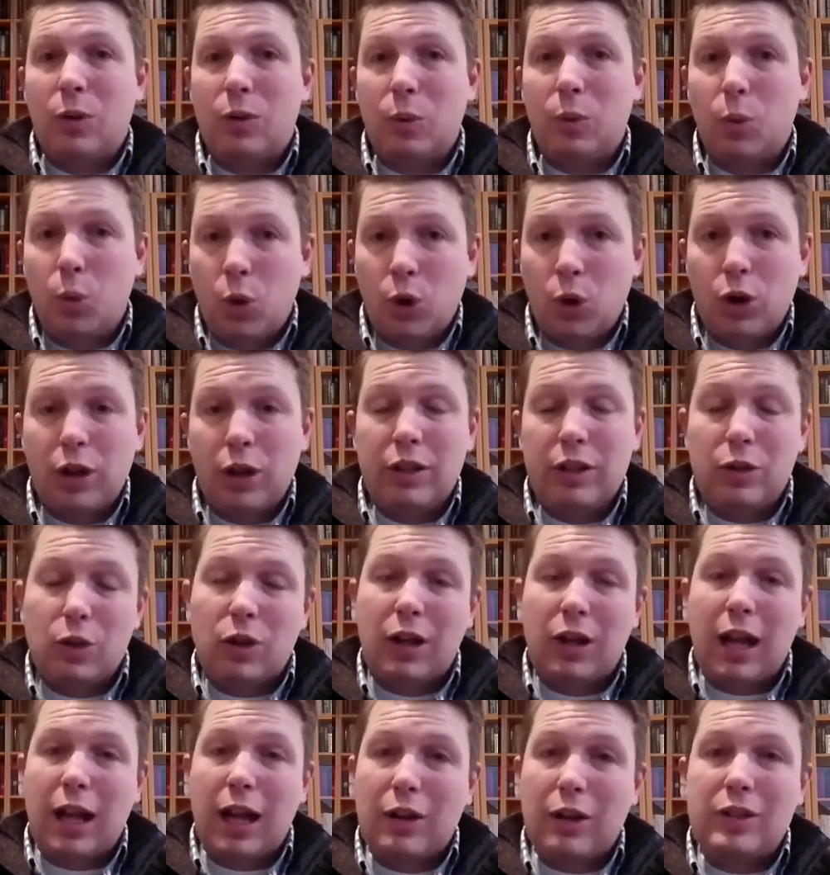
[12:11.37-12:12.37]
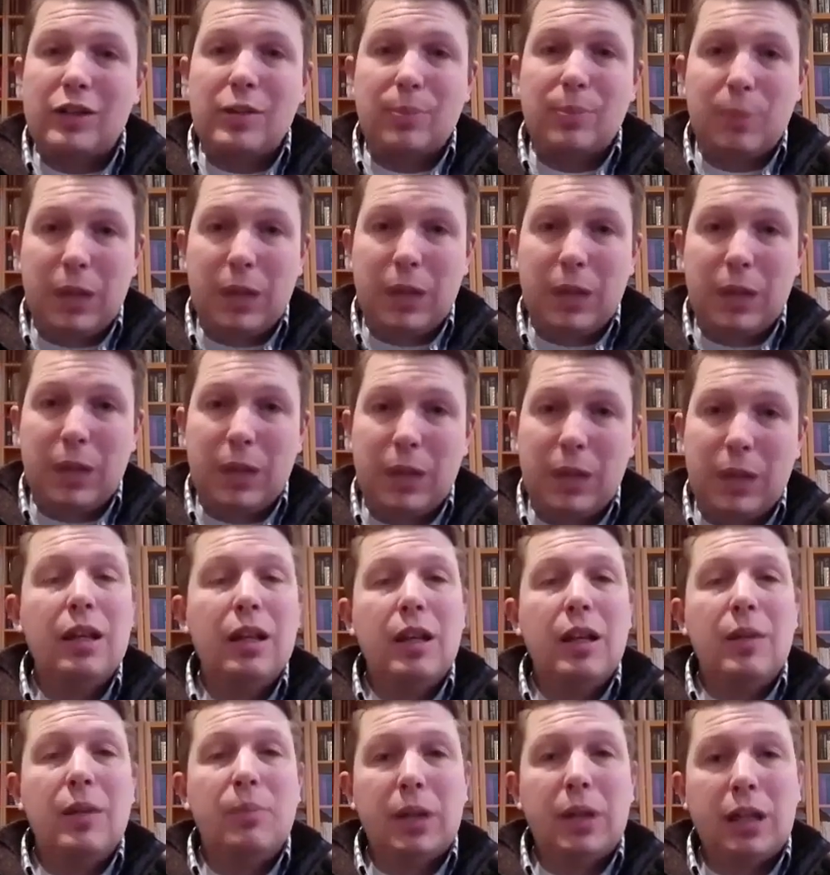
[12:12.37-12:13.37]
warrant or an IRS subpoena
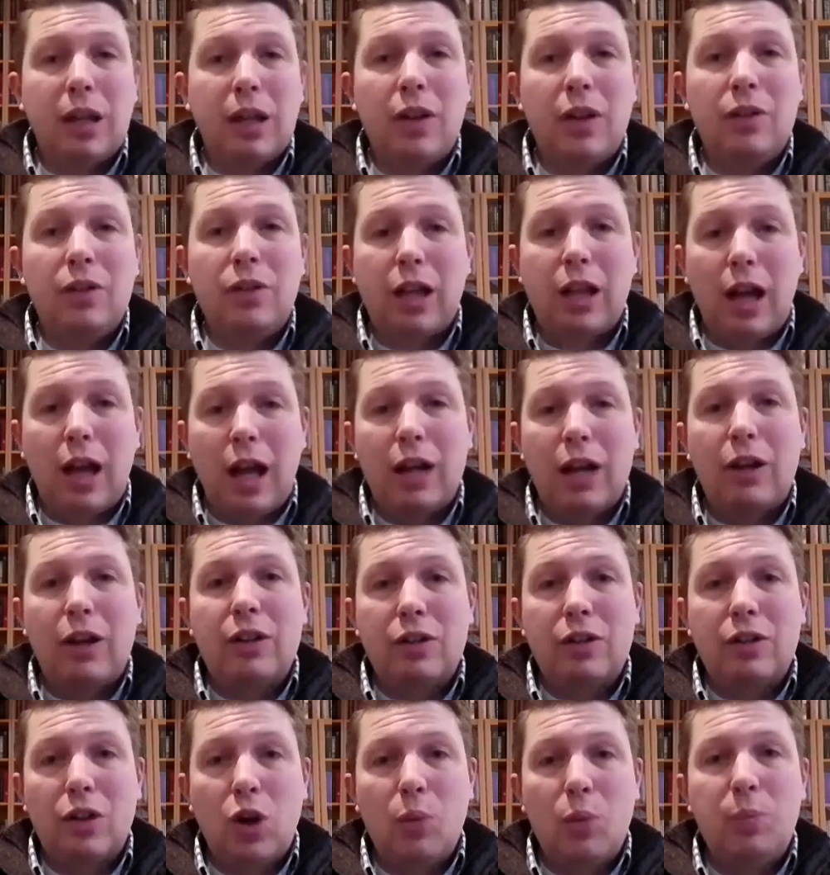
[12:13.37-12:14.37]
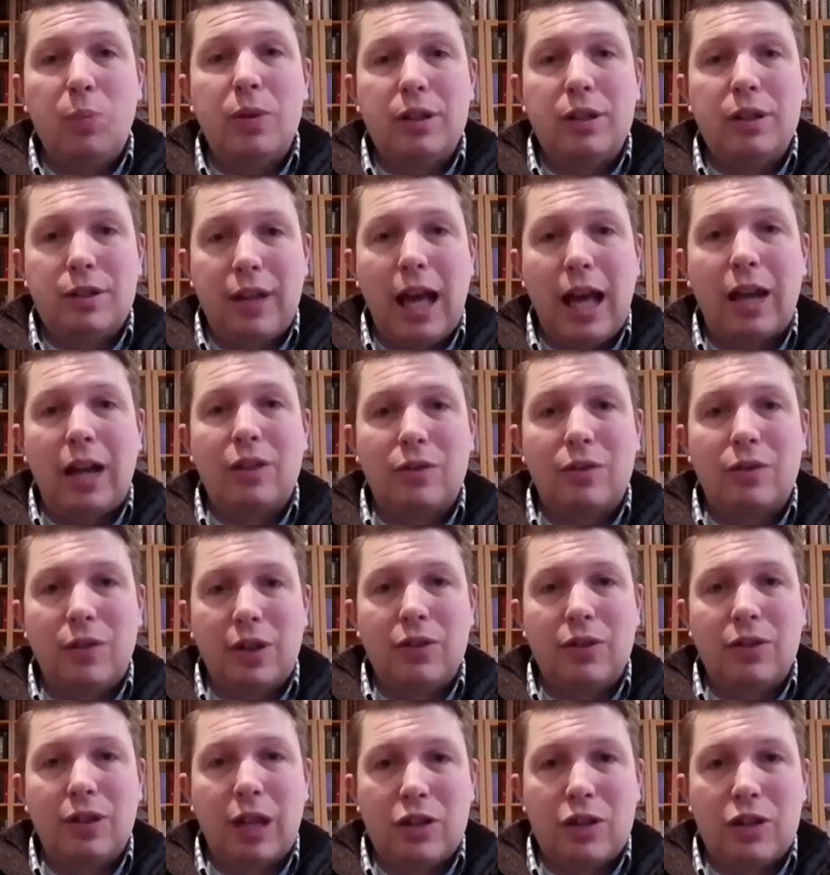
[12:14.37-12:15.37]
because the IRS had opened a tax
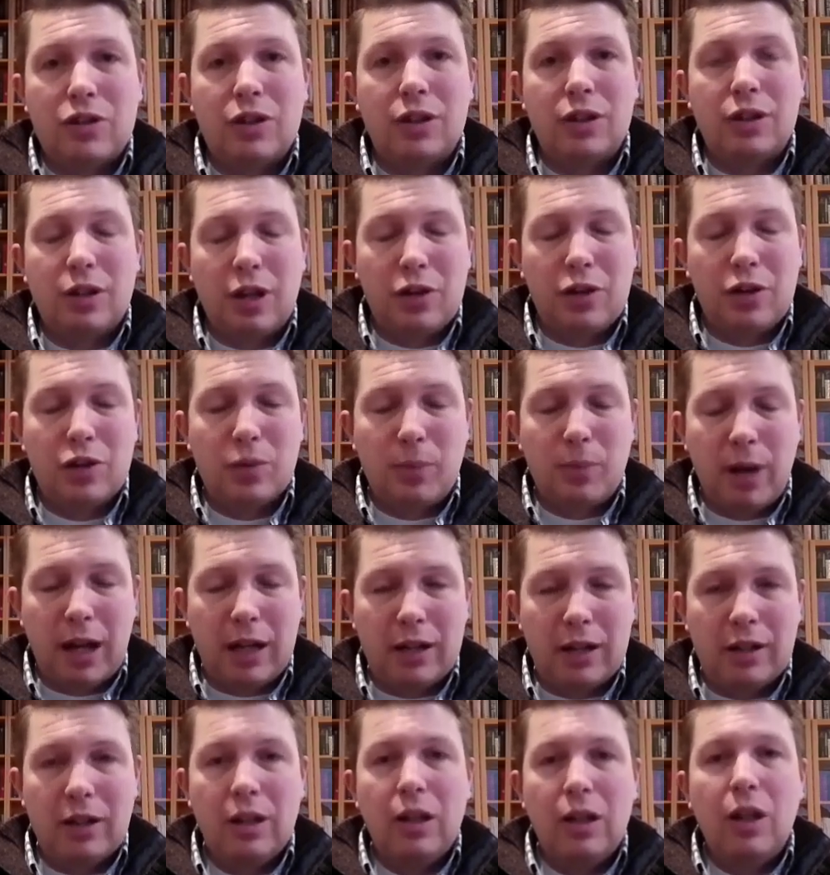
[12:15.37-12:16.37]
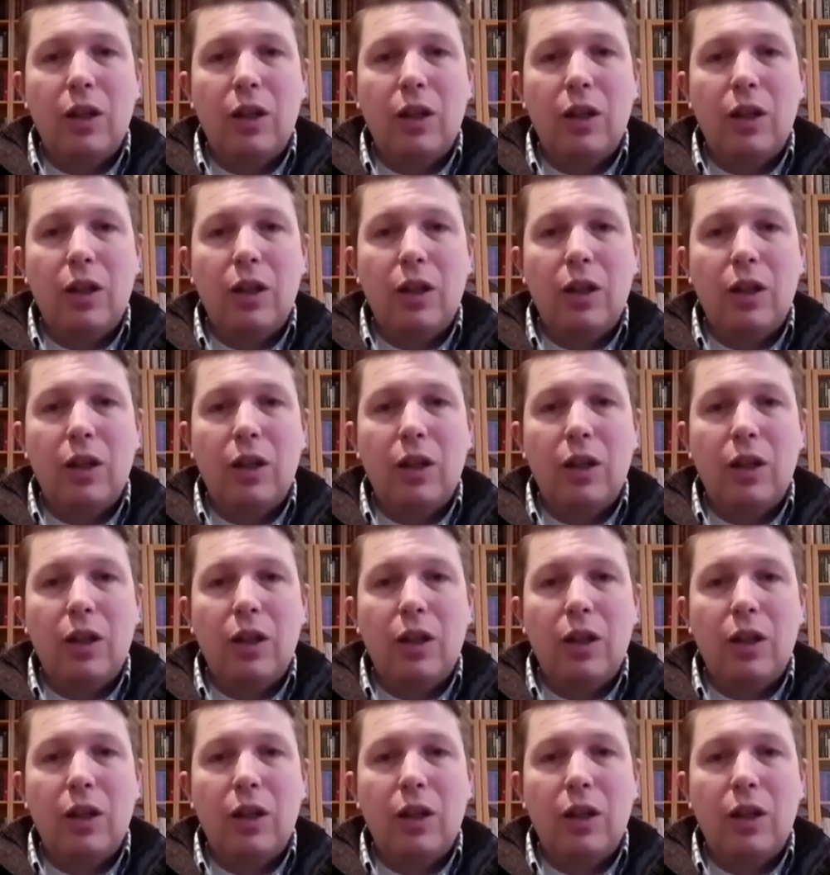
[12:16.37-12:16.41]
investigation into Hunter Biden.